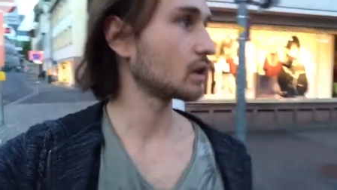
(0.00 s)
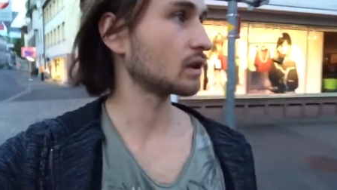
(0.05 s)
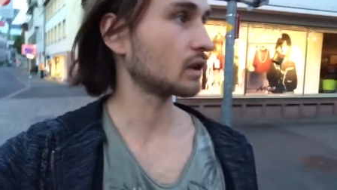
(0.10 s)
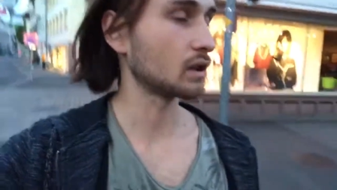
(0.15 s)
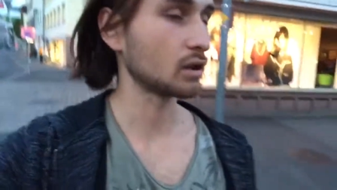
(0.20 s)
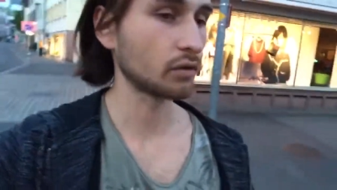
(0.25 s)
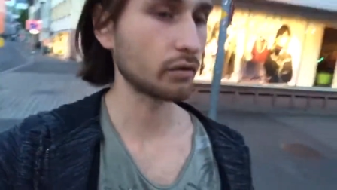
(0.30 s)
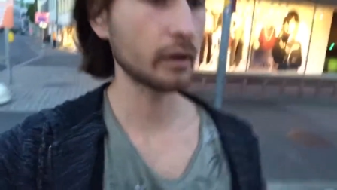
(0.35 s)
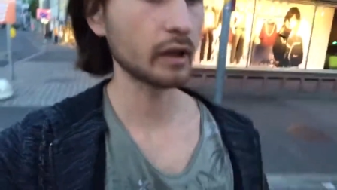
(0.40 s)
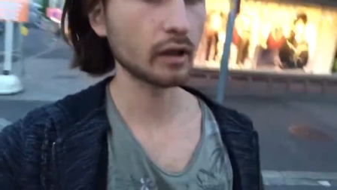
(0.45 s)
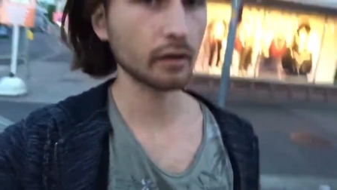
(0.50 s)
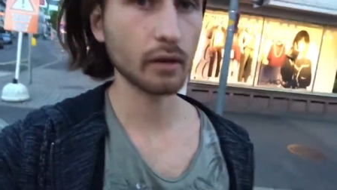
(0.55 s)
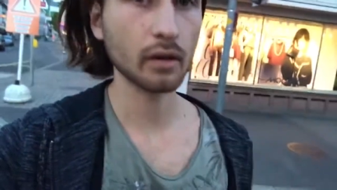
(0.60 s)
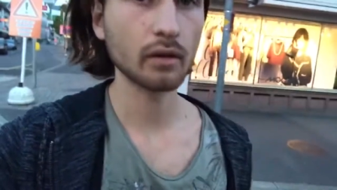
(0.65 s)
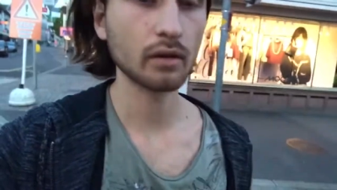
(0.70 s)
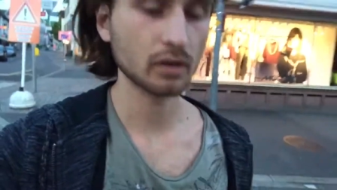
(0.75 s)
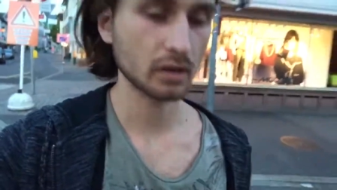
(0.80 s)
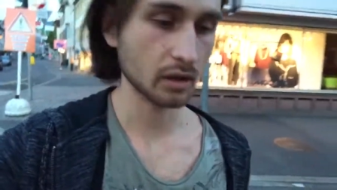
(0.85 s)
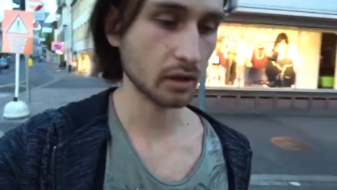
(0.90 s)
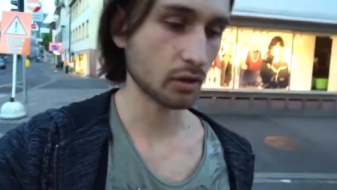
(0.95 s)
and you feel
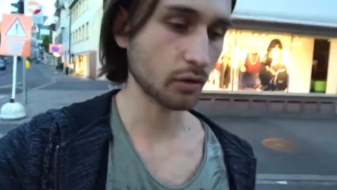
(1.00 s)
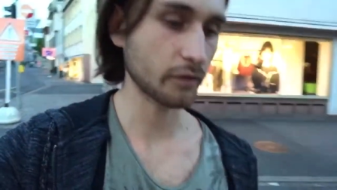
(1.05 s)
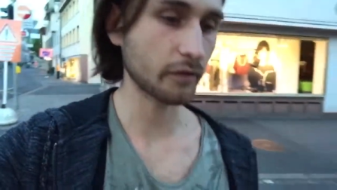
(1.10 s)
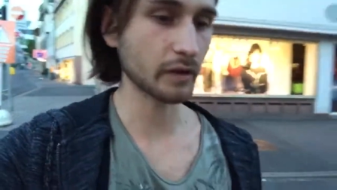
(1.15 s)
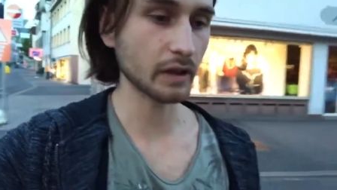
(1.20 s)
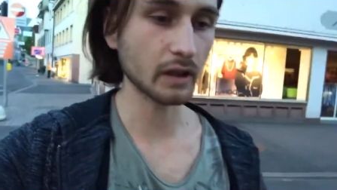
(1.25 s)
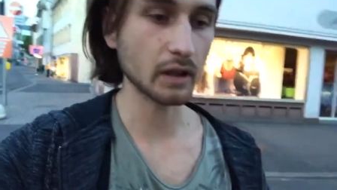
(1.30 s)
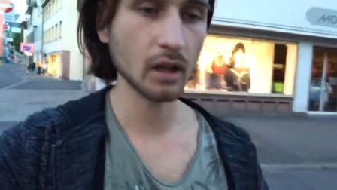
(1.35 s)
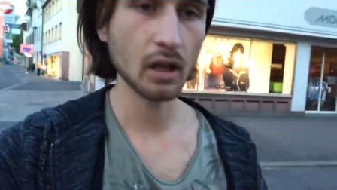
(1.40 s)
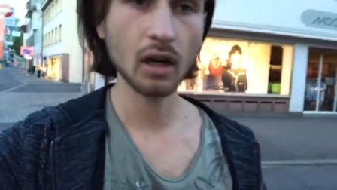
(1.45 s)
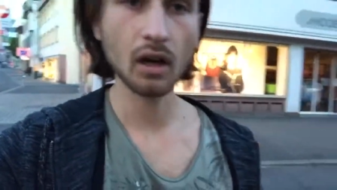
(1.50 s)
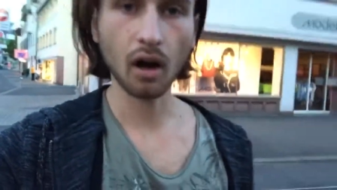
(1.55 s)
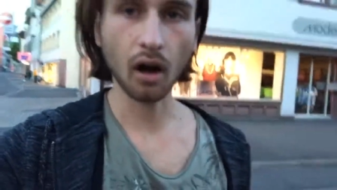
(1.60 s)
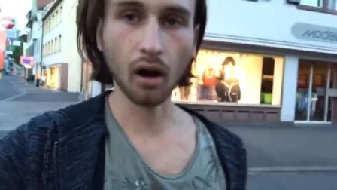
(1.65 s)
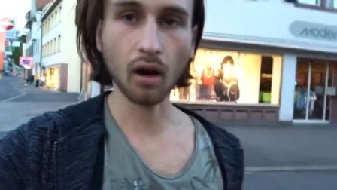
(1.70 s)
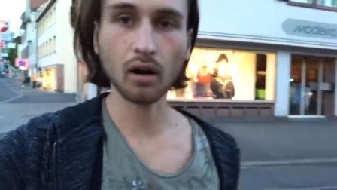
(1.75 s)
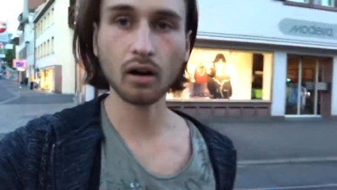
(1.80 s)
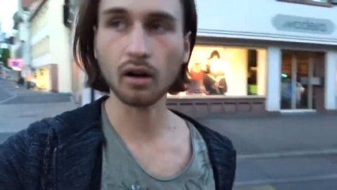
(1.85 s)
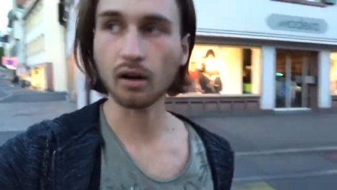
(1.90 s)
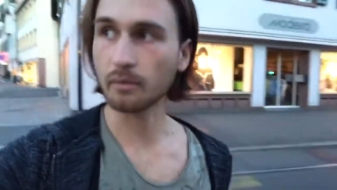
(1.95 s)
then you feel
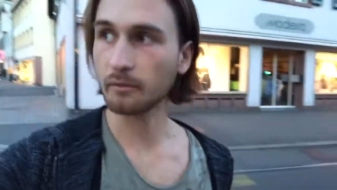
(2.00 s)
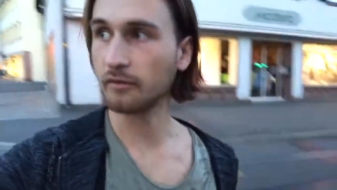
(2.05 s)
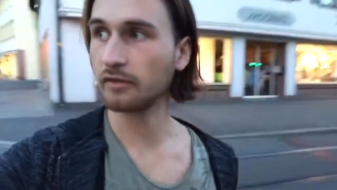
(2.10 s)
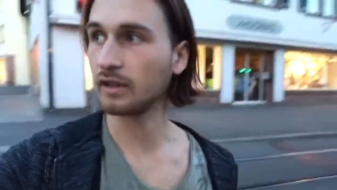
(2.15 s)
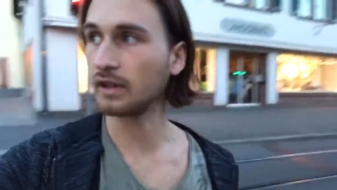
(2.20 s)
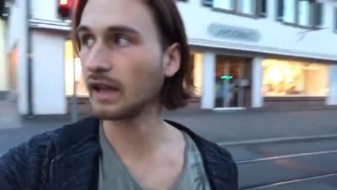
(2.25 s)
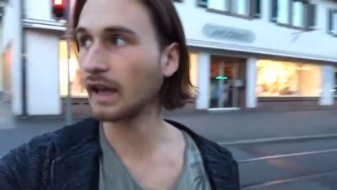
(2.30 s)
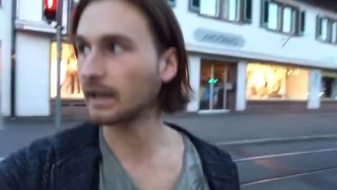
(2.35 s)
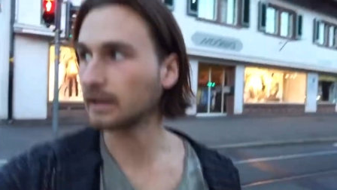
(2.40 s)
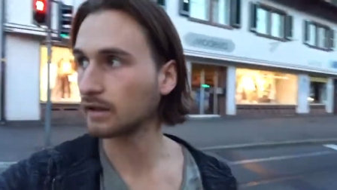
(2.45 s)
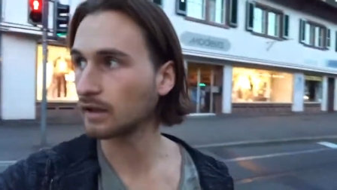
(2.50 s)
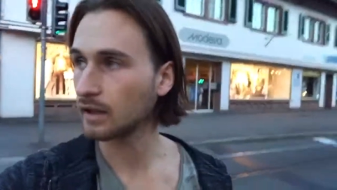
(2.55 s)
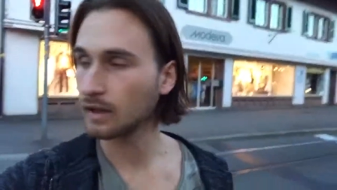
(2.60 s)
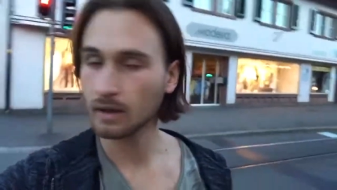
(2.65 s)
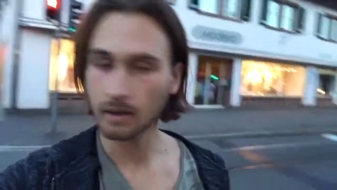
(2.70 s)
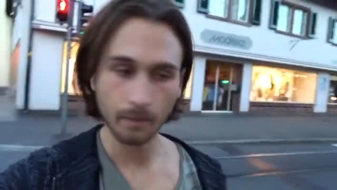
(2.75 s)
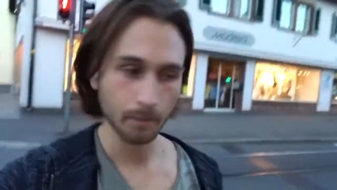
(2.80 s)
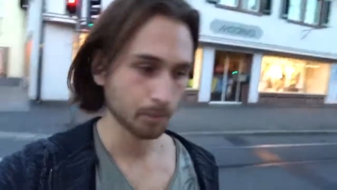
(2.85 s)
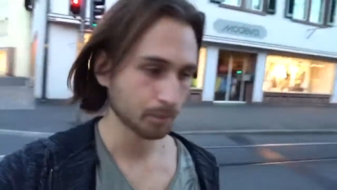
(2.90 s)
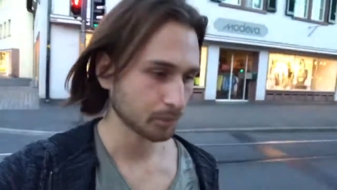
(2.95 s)
unconfident
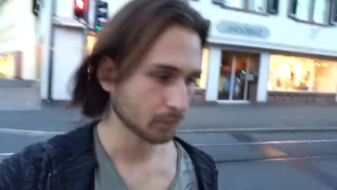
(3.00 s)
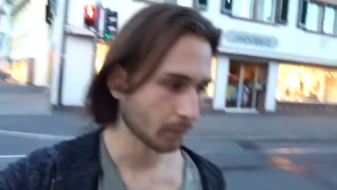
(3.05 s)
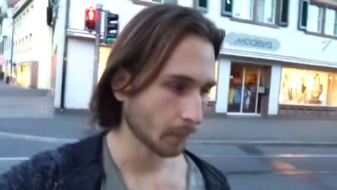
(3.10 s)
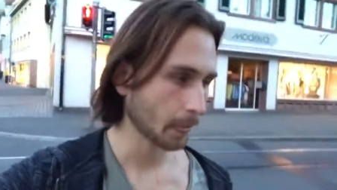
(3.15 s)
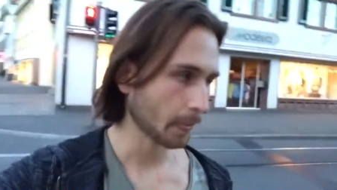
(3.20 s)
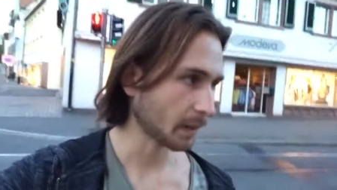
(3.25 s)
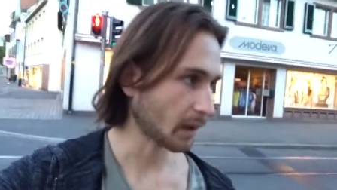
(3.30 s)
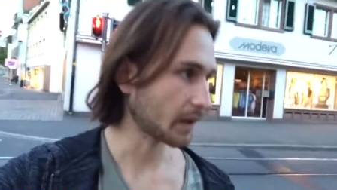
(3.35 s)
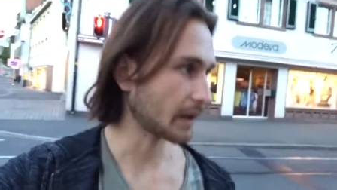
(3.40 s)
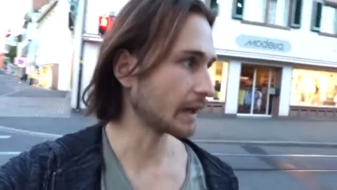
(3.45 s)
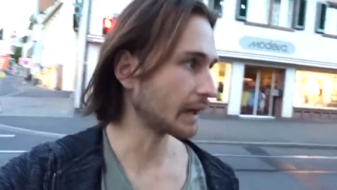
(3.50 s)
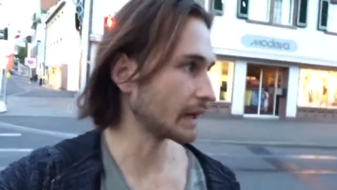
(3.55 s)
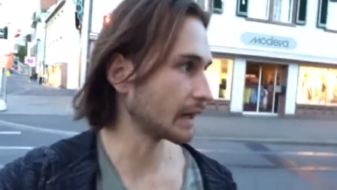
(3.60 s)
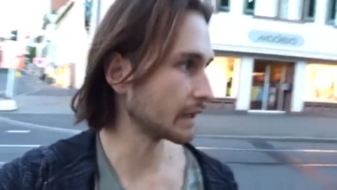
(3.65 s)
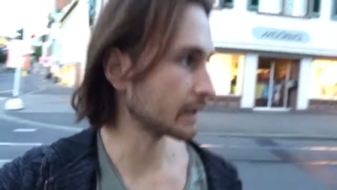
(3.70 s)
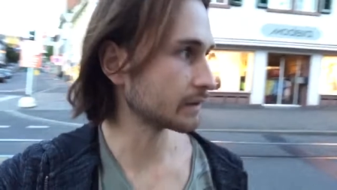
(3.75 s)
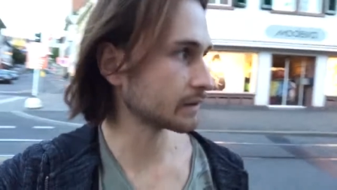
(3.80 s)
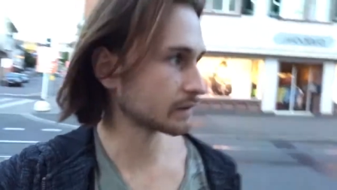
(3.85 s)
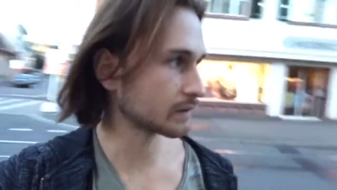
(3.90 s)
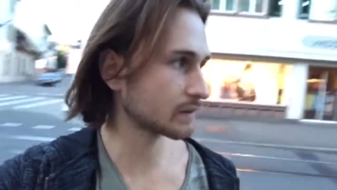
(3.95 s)

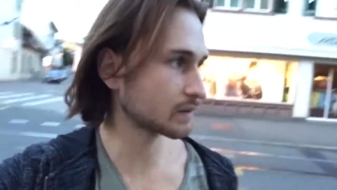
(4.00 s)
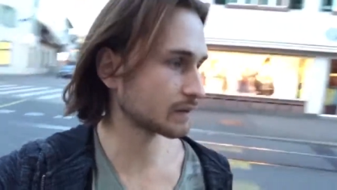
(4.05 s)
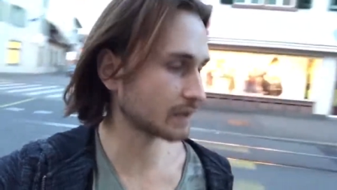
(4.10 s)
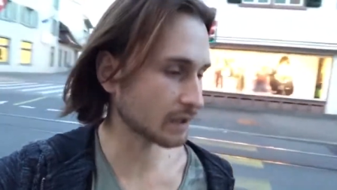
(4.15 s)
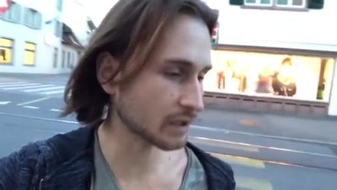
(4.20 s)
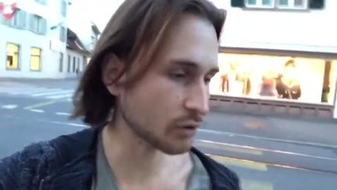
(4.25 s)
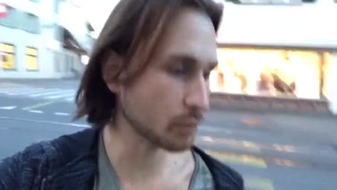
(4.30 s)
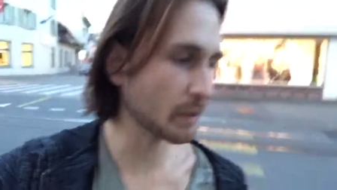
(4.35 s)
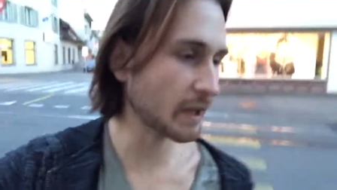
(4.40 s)
and then you